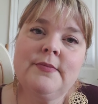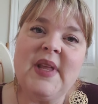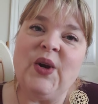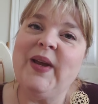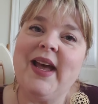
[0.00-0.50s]

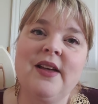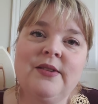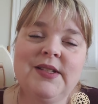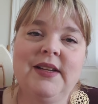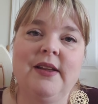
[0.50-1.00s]
They're
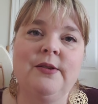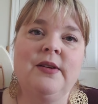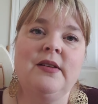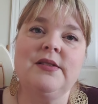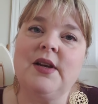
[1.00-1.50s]
gathered together
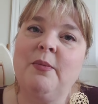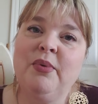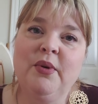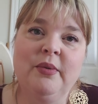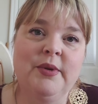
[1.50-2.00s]
in this
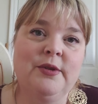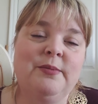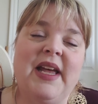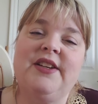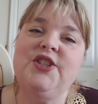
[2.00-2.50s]
upper
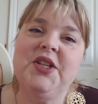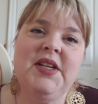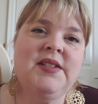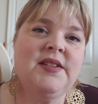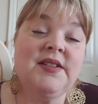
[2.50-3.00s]
room, and
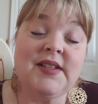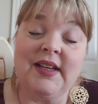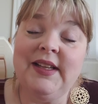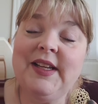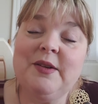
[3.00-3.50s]
Jesus
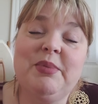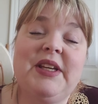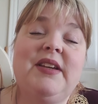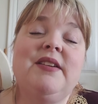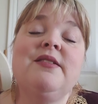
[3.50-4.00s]
suddenly
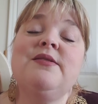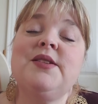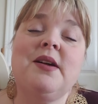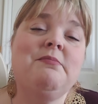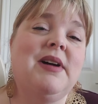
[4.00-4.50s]
appears
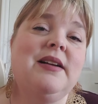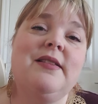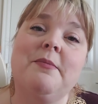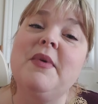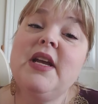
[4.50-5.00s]
among
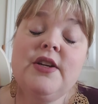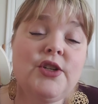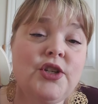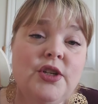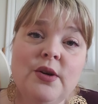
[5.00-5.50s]
them,
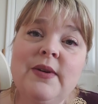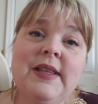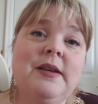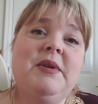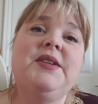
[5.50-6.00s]

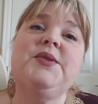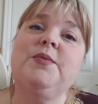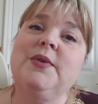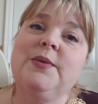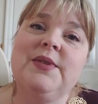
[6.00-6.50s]
showing them his
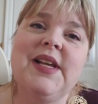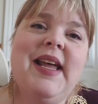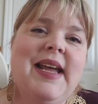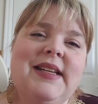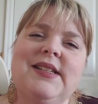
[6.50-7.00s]
wounds
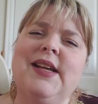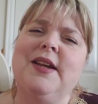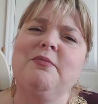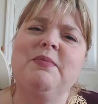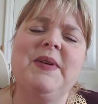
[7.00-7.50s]
and
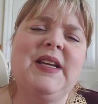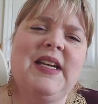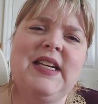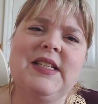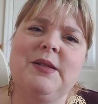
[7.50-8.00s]
saying,
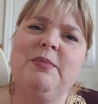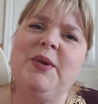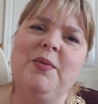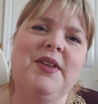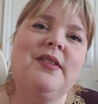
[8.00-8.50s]
Peace
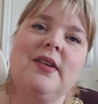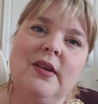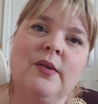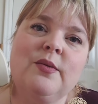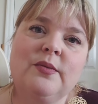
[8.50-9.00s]
be with you.